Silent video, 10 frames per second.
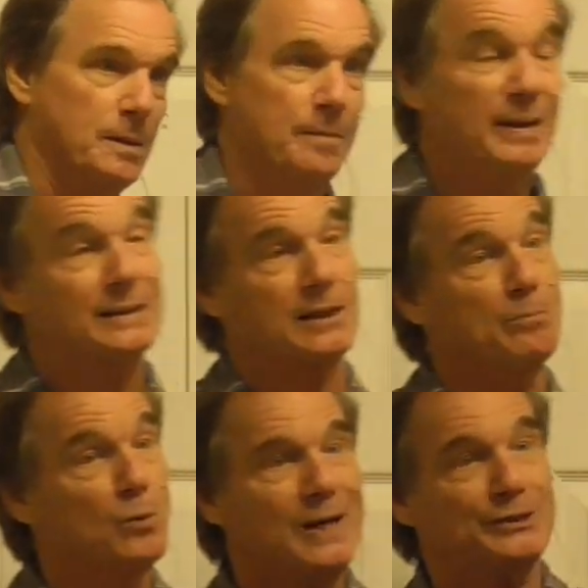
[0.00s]
because
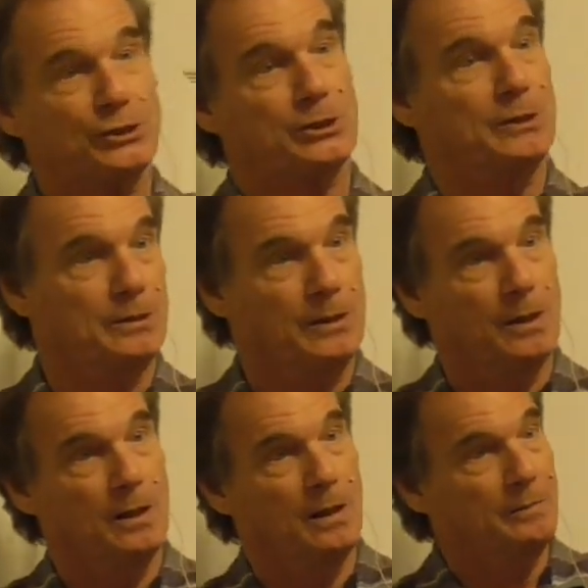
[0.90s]
I'm rich,
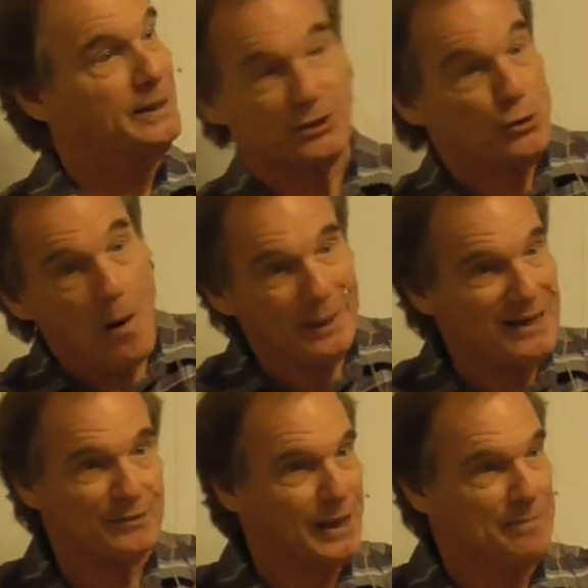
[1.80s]
because nobody
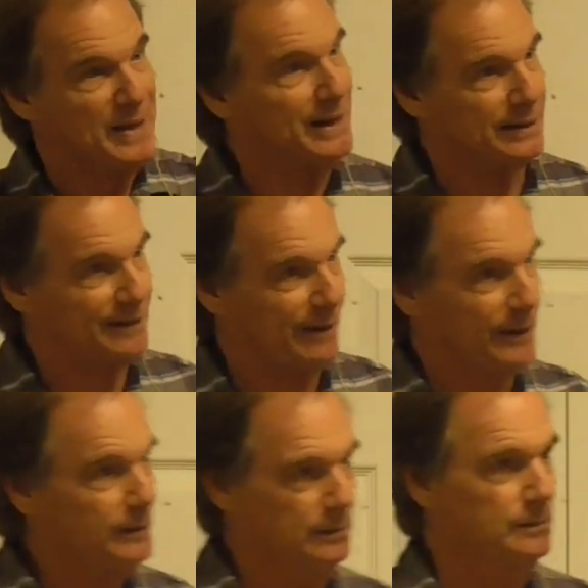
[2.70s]
ever gave me anything.